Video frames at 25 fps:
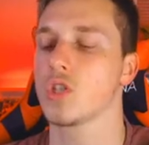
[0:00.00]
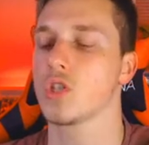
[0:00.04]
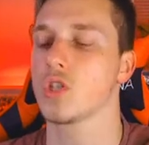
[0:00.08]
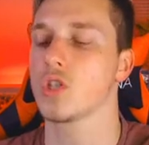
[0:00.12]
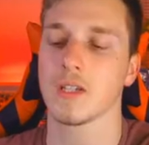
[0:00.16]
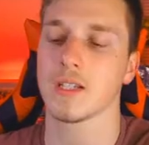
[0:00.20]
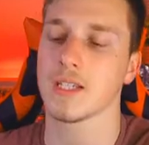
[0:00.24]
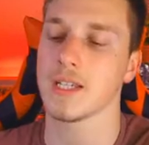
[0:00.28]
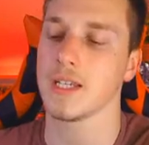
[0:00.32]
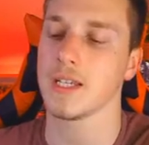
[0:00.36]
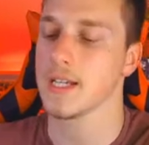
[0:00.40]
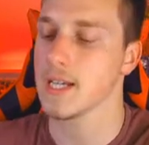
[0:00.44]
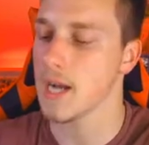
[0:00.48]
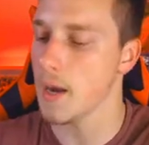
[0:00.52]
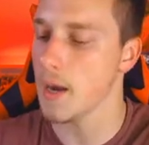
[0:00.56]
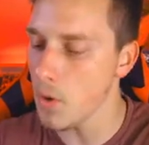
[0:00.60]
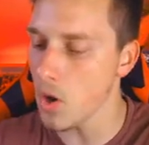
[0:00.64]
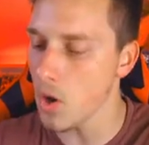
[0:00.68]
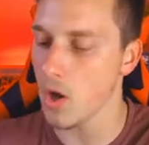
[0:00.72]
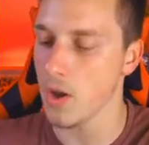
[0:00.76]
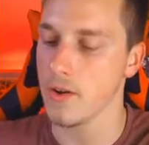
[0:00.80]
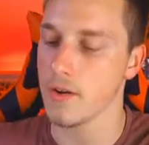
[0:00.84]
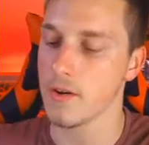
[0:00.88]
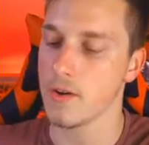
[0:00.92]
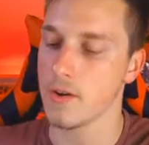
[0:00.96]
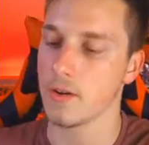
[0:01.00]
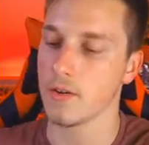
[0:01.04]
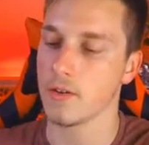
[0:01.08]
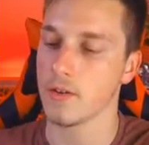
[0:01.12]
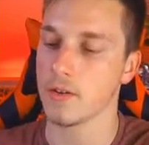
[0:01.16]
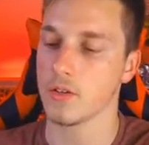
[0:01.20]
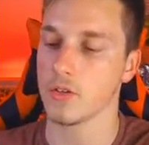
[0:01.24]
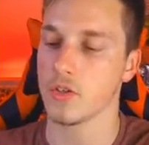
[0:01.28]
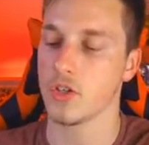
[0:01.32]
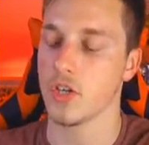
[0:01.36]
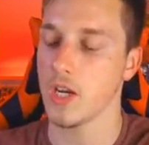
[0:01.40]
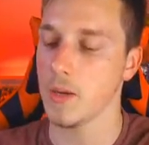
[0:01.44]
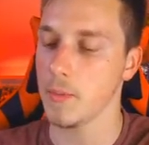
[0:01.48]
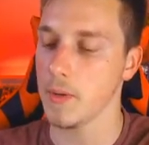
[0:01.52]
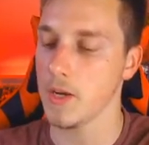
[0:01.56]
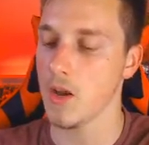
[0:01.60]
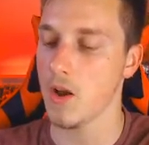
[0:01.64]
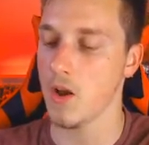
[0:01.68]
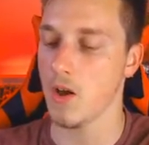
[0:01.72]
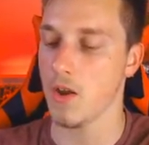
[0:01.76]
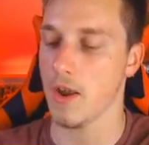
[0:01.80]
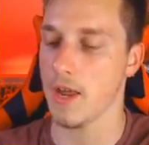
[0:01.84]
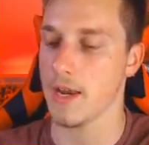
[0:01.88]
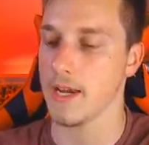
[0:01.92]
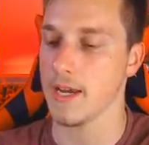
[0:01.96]
you want to see? Come on, cheer me
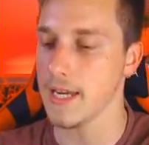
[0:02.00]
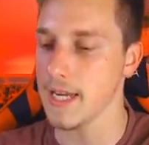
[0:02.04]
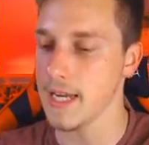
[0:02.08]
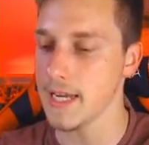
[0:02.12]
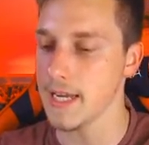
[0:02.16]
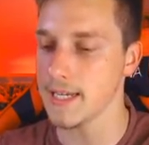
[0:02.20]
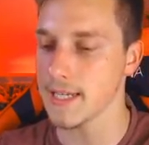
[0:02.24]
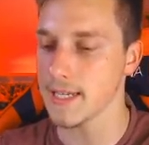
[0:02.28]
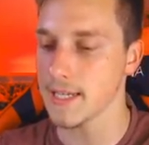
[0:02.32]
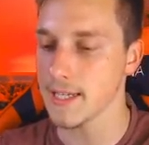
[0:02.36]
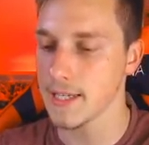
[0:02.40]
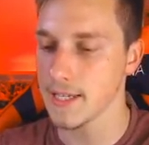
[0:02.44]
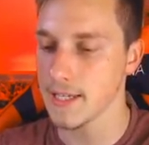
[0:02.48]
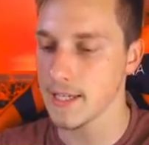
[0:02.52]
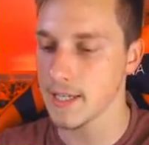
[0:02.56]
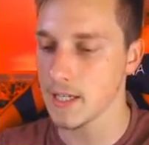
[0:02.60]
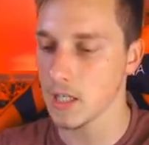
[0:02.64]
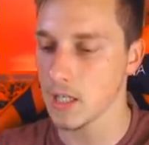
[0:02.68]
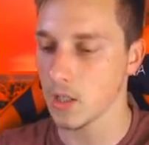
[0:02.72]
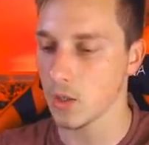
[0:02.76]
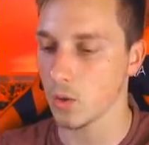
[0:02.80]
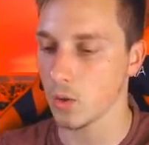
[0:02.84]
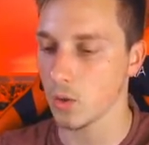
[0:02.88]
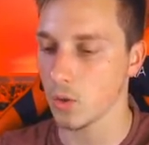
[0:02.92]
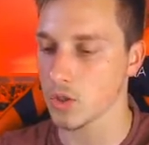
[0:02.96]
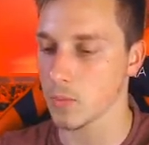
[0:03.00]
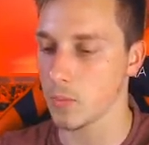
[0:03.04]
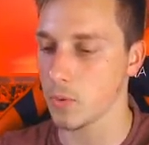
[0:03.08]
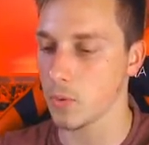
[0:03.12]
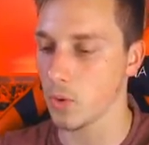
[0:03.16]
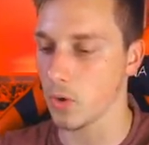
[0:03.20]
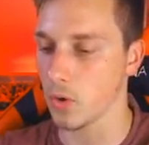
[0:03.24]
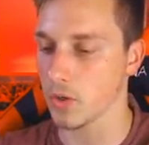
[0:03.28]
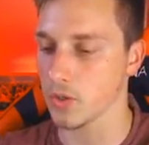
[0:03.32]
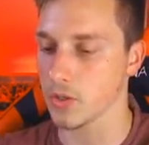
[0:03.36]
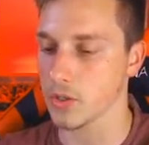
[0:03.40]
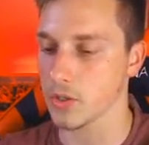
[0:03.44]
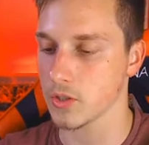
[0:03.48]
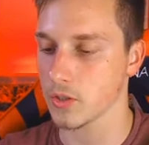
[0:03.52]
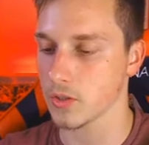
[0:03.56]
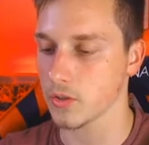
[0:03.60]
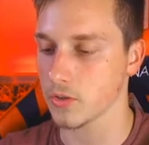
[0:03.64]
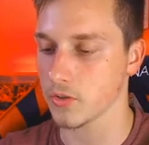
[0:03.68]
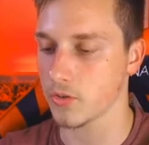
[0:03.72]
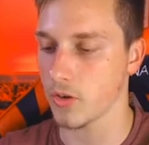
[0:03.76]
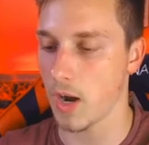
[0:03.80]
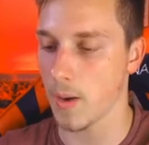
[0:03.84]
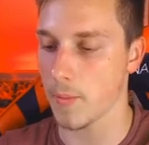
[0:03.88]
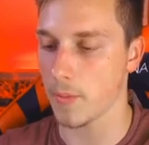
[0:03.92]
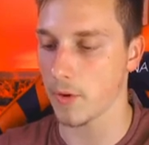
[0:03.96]
on. I need your support.
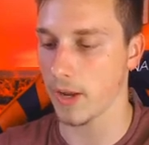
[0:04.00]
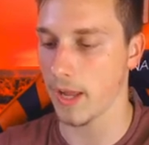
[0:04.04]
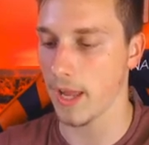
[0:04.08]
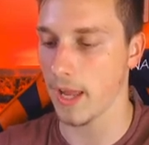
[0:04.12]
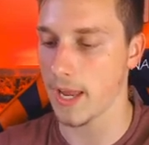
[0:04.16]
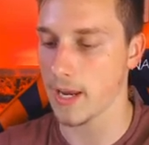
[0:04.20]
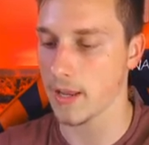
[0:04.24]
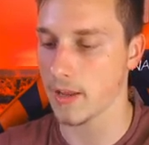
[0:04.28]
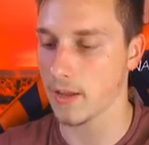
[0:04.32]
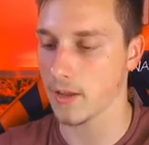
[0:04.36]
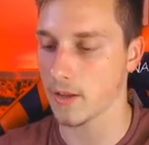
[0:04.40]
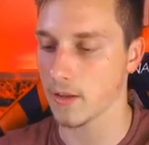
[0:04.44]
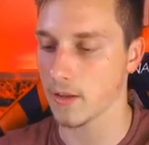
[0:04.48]
Tri Brigade.